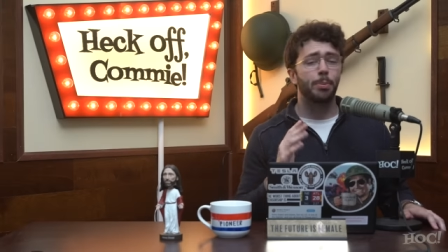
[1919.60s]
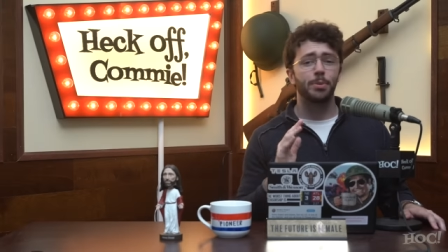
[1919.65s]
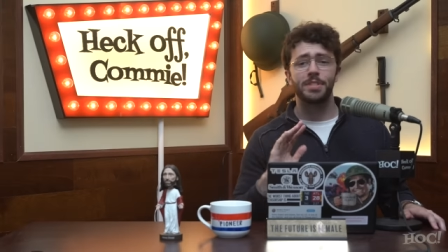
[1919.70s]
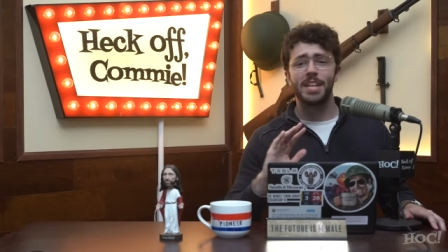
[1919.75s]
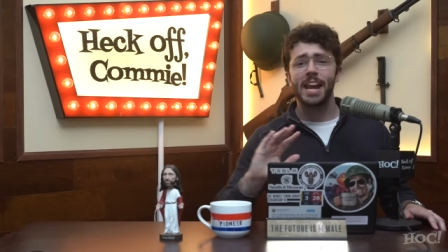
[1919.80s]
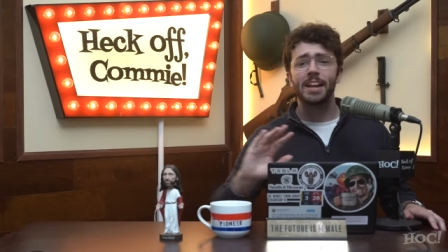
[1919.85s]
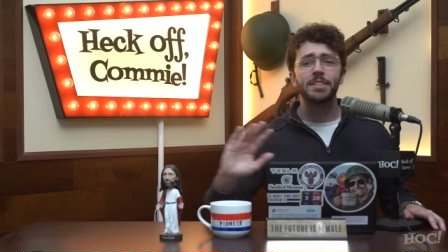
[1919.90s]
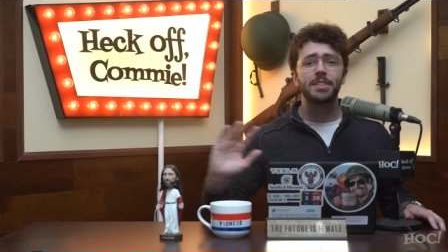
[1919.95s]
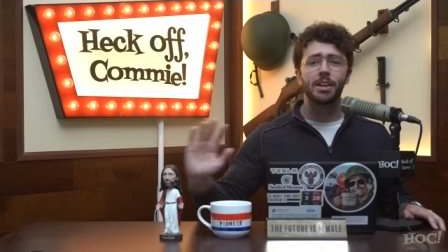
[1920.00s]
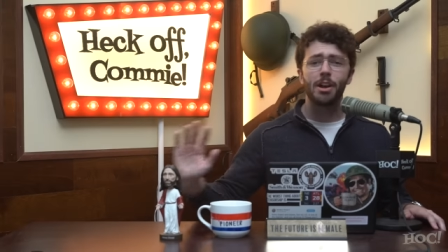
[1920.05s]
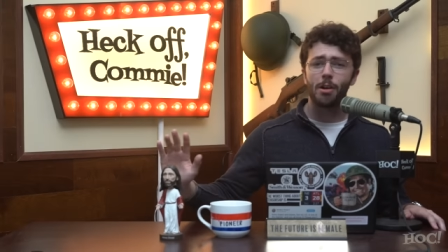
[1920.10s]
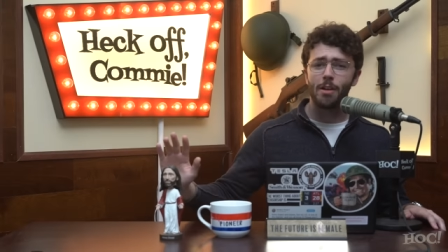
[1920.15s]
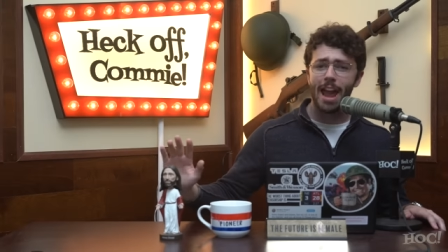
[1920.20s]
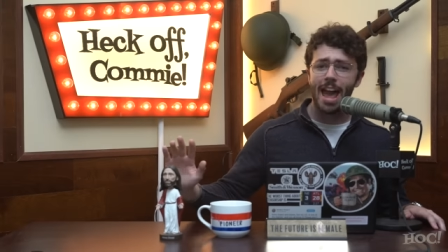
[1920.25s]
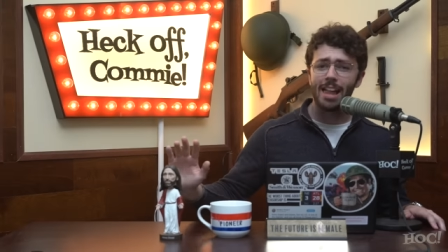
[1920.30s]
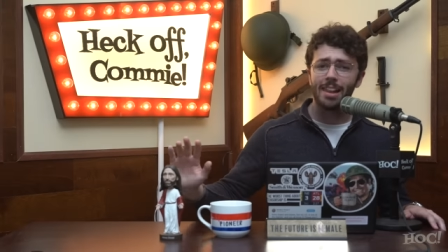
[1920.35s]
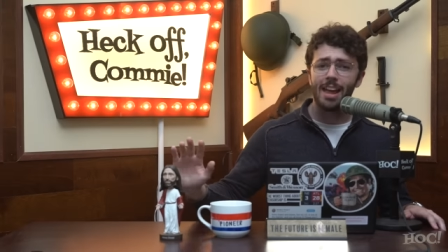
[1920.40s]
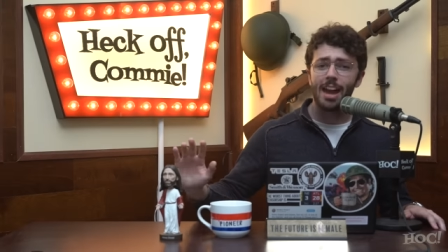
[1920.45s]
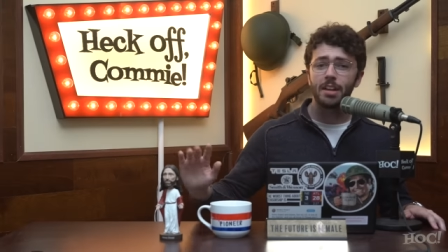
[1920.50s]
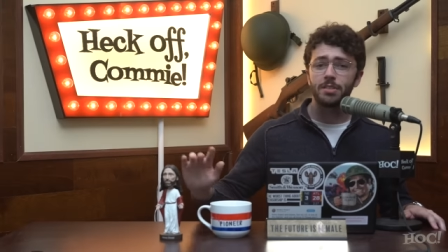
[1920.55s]
protecting our
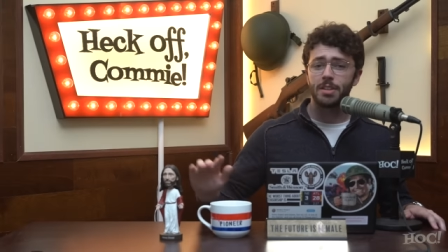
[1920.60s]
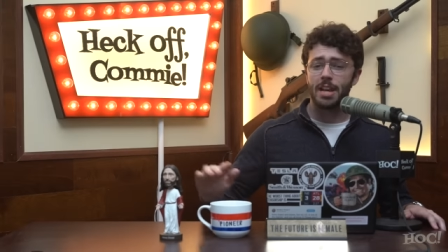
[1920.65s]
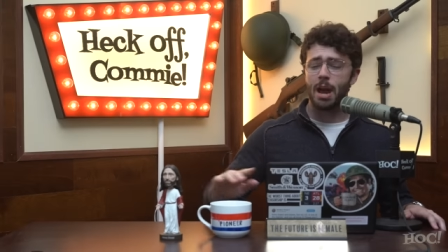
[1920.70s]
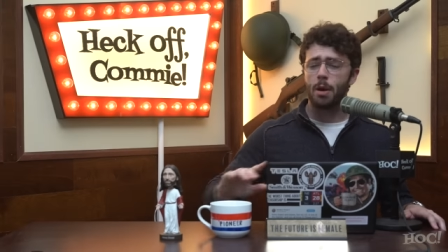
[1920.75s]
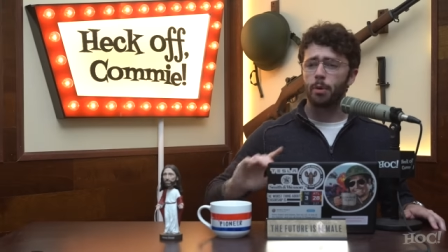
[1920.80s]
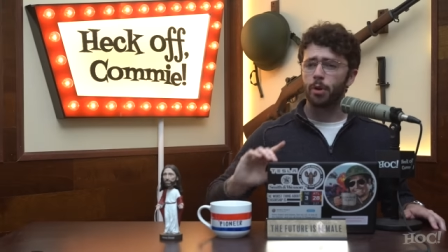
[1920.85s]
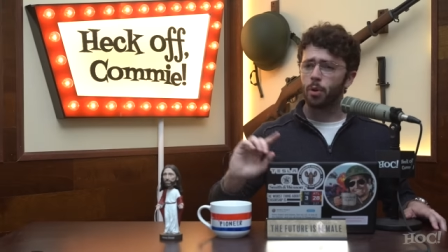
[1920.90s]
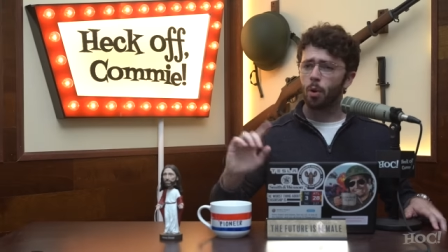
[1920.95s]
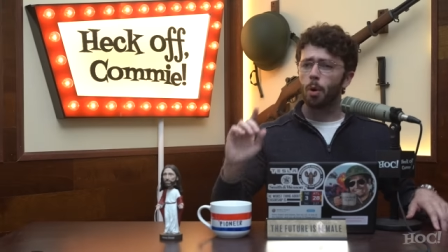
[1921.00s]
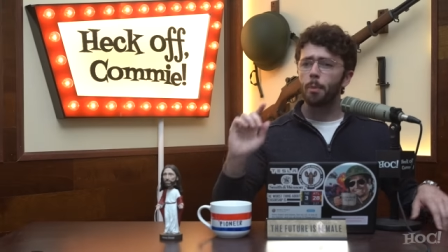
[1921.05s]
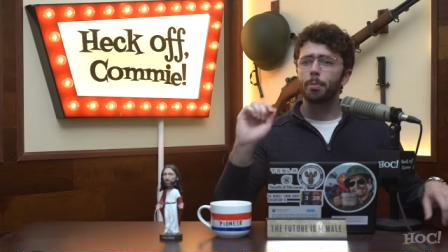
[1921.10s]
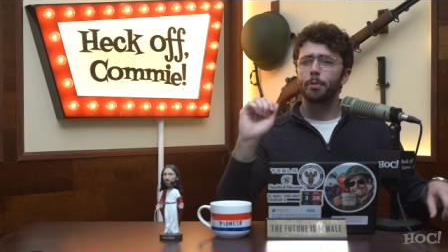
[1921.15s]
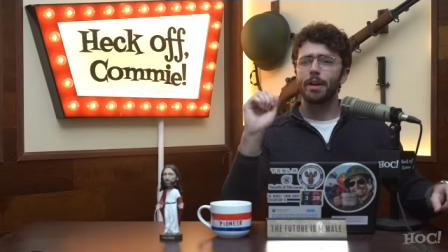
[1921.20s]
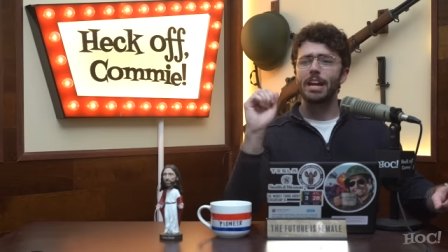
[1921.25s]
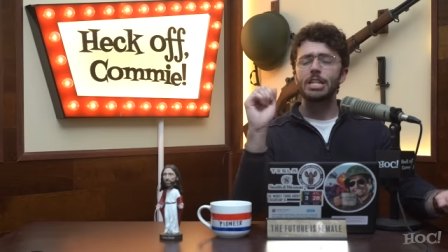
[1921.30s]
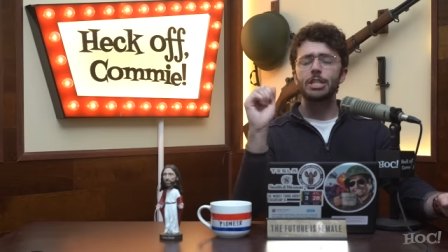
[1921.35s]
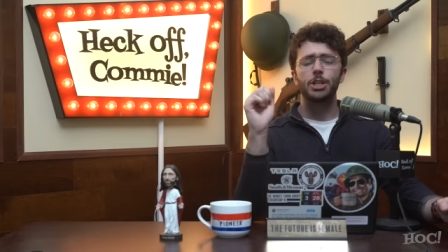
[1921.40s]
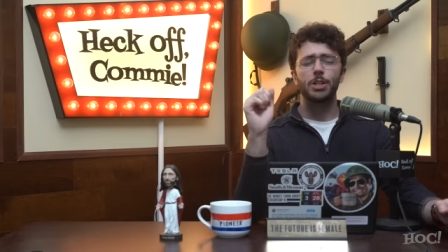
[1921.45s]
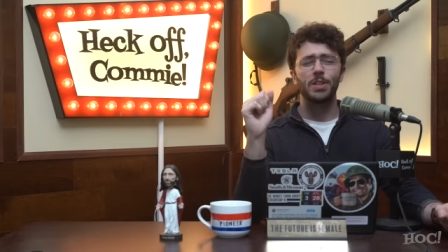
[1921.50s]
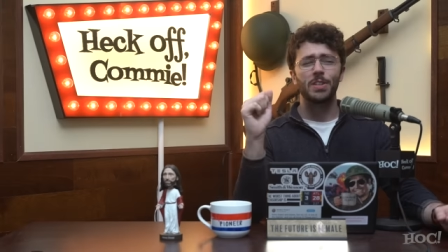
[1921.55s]
allies and how a
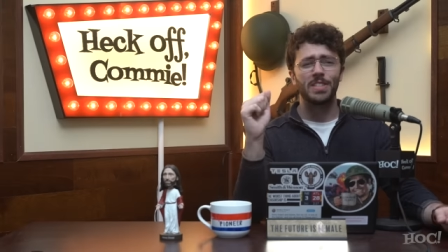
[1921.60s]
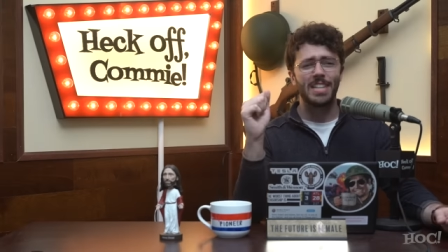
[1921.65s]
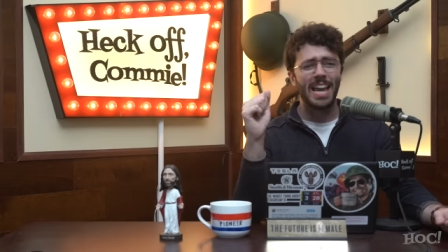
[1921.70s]
corporation is